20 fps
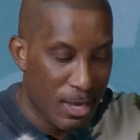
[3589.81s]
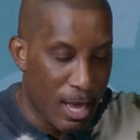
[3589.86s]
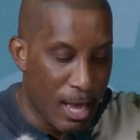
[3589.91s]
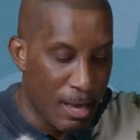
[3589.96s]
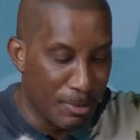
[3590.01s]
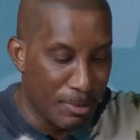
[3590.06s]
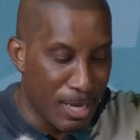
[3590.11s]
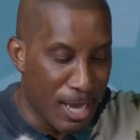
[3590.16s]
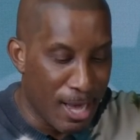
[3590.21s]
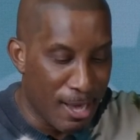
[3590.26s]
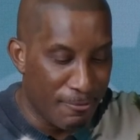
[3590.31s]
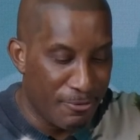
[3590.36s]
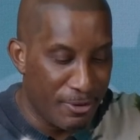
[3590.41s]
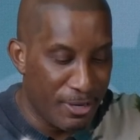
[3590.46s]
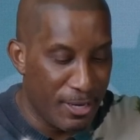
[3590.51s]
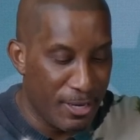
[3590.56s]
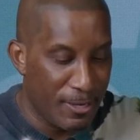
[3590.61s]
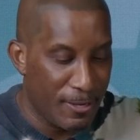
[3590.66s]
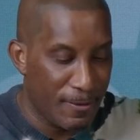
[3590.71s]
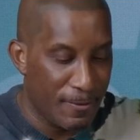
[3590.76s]
I'm
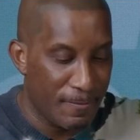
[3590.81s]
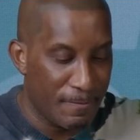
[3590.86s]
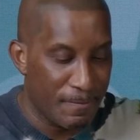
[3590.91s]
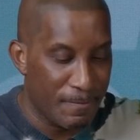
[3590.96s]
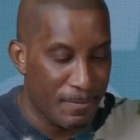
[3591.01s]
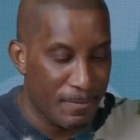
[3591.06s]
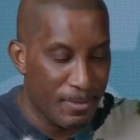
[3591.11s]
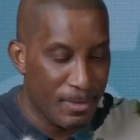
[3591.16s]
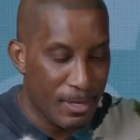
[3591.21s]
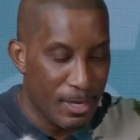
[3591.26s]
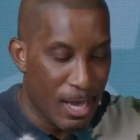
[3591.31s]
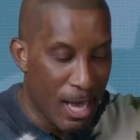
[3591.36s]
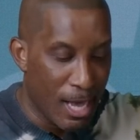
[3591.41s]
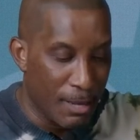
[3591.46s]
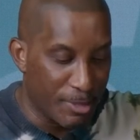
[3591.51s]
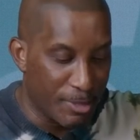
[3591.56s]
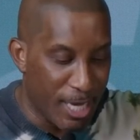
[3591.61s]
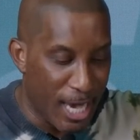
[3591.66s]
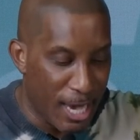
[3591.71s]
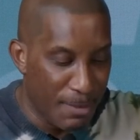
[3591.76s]
confident,
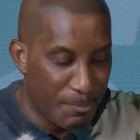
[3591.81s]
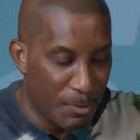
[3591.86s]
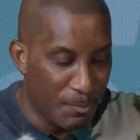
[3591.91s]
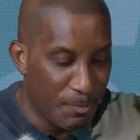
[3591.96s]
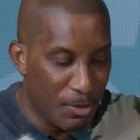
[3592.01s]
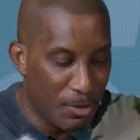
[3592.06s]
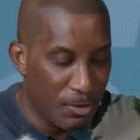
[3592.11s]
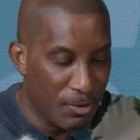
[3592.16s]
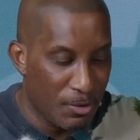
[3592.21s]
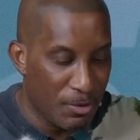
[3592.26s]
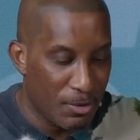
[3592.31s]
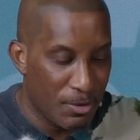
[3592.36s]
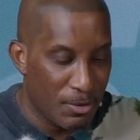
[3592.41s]
I'm capable,